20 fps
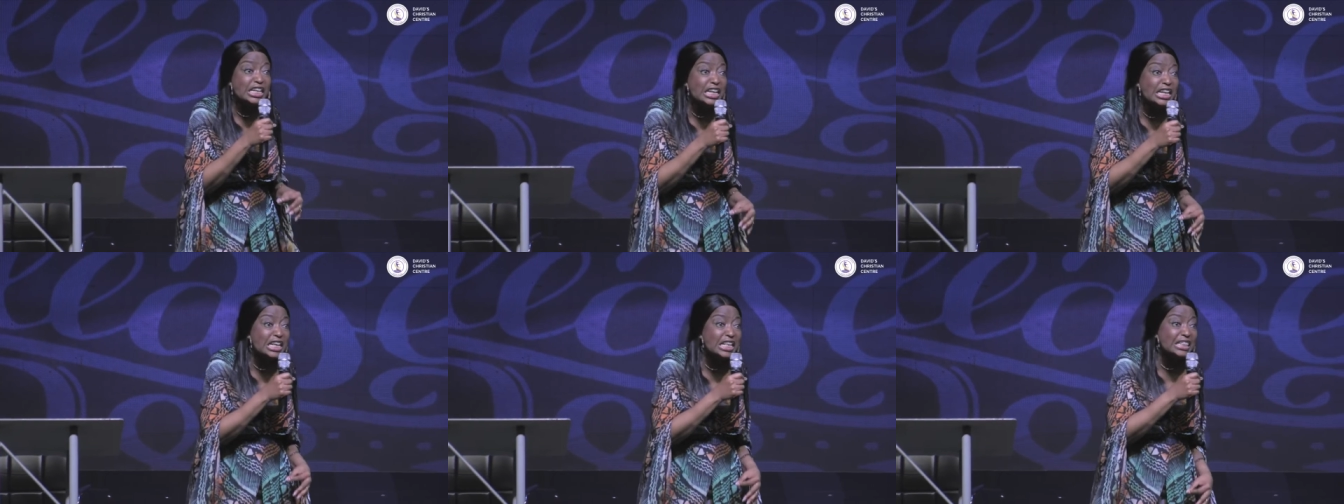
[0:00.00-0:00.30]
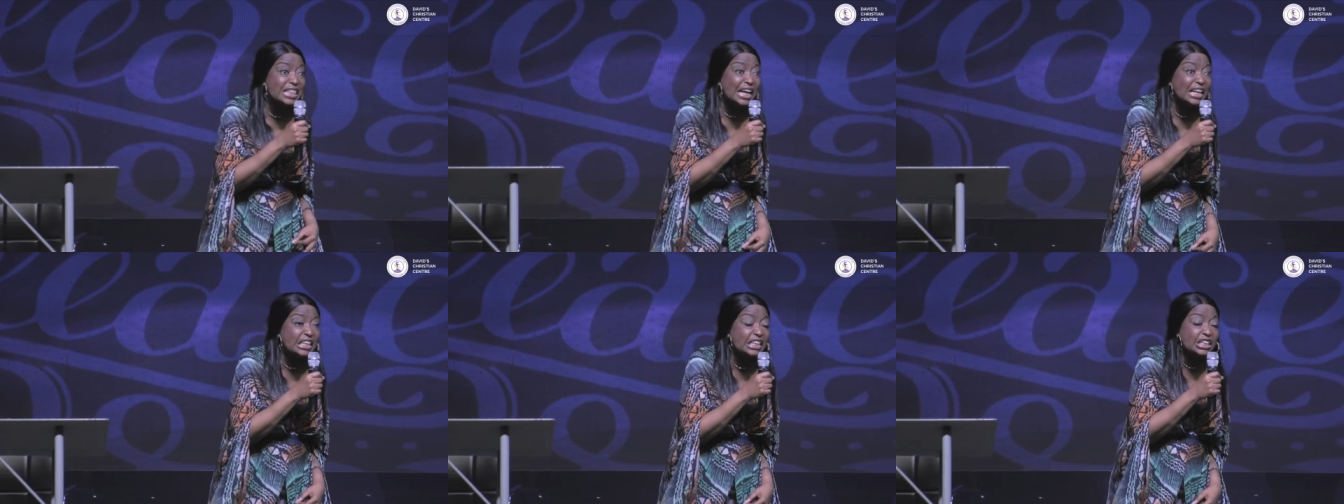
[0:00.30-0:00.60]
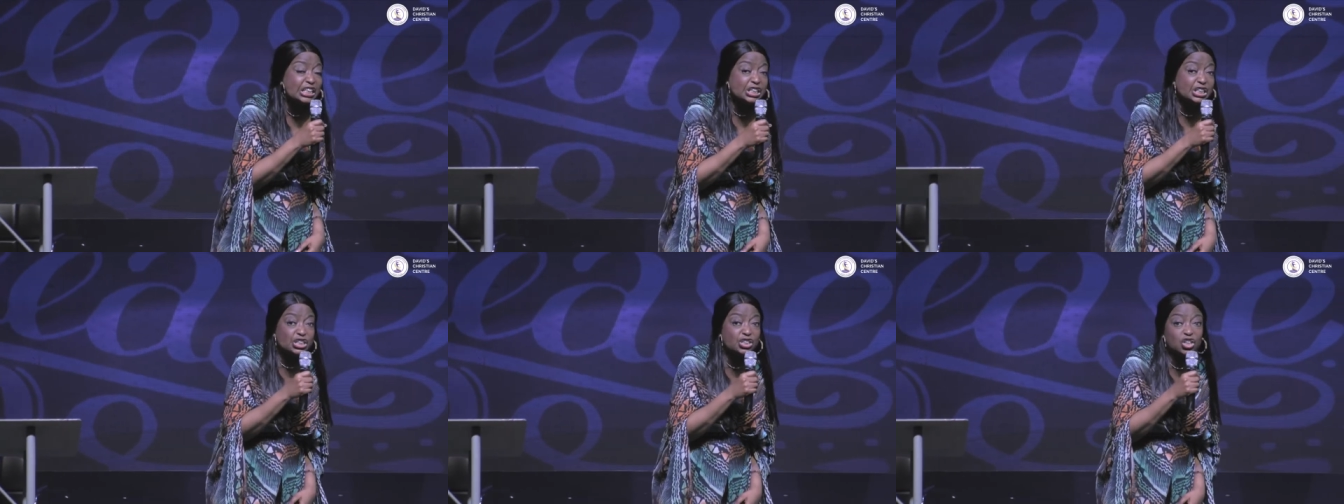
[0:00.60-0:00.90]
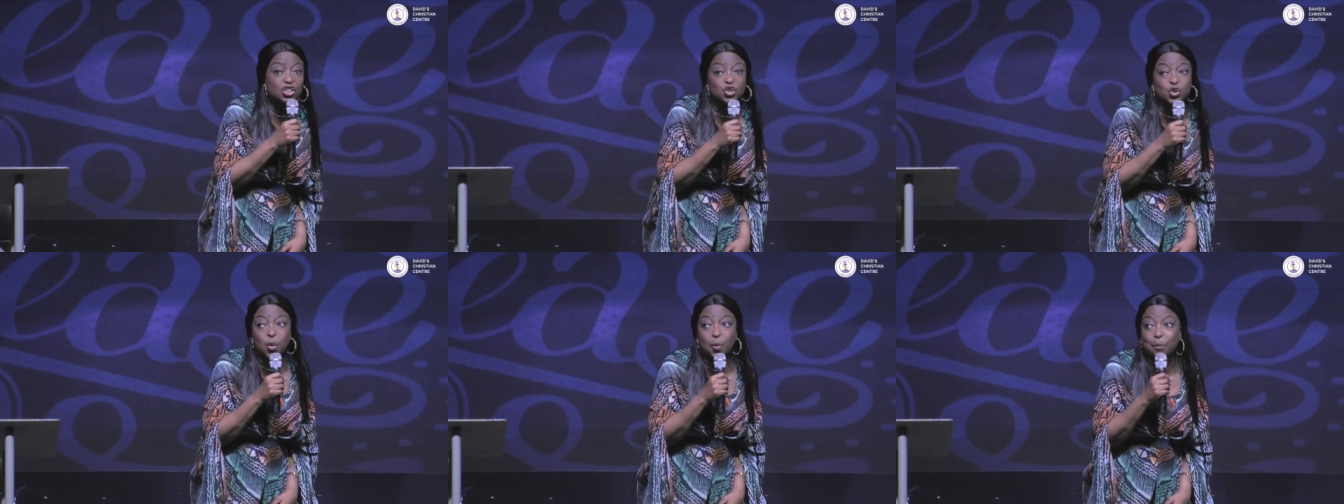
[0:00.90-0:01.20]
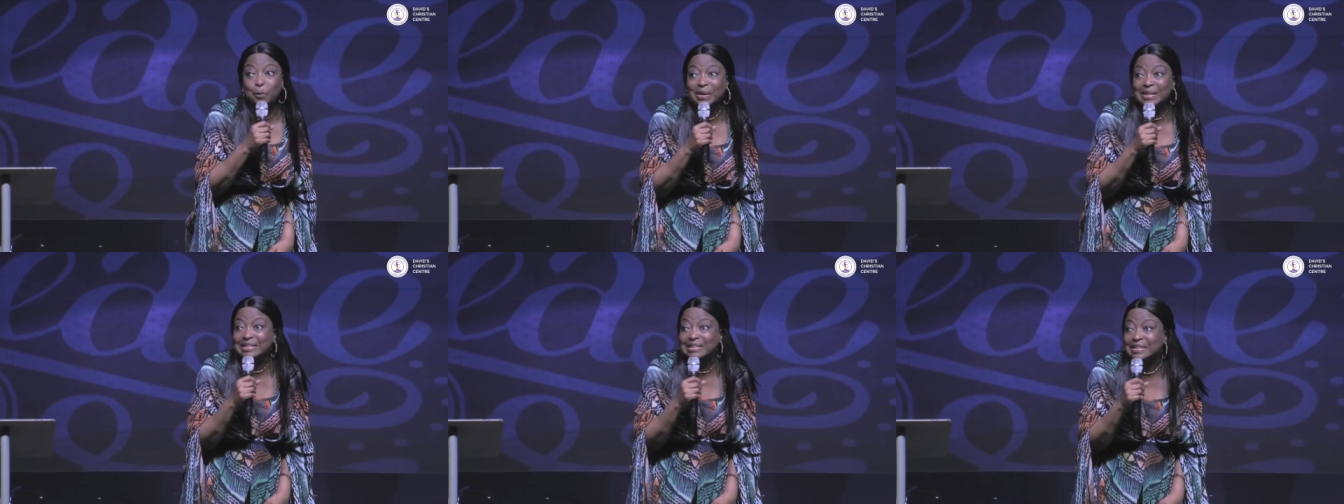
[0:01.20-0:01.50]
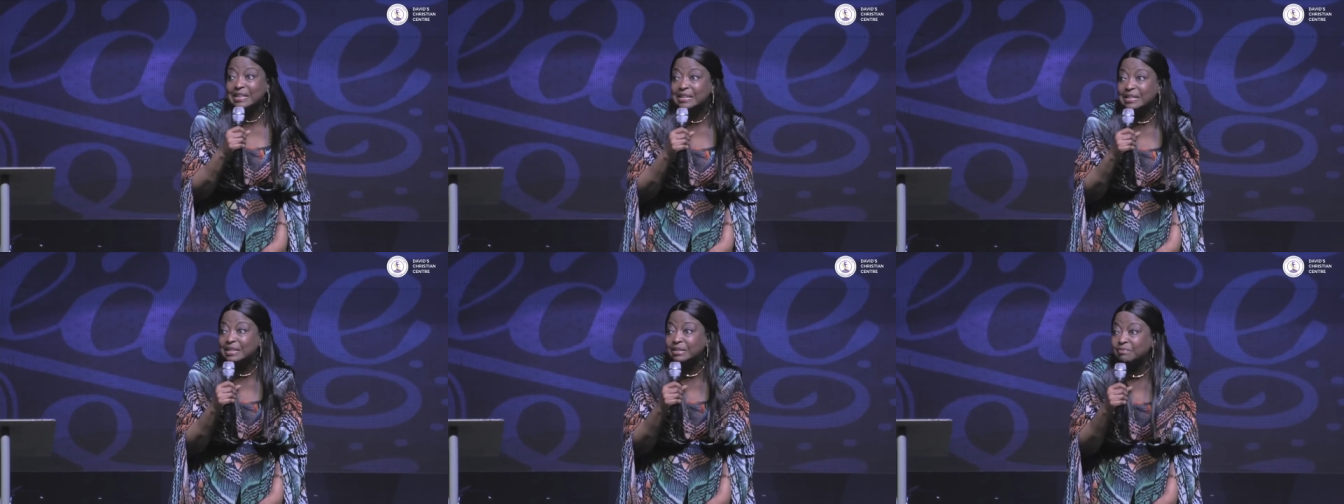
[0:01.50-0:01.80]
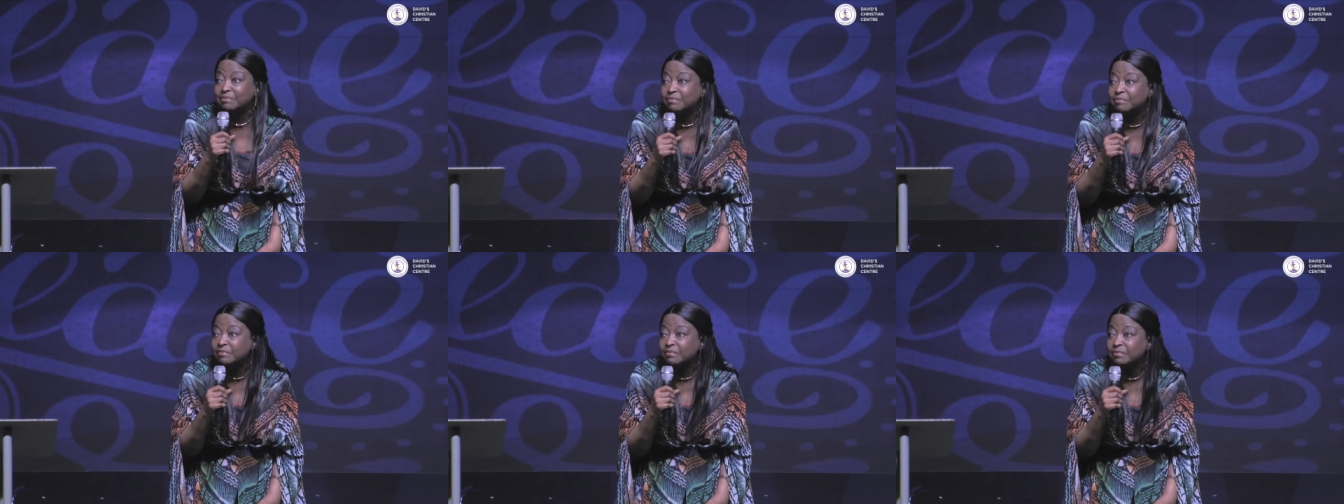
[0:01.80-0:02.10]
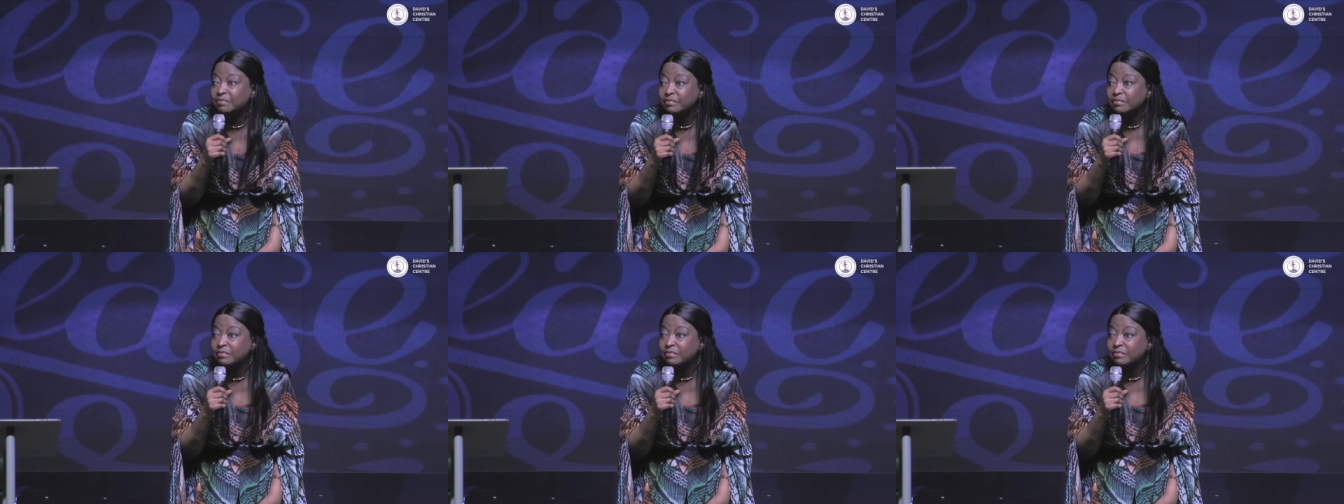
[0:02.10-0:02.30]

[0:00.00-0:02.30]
neither did Jesus compensate him.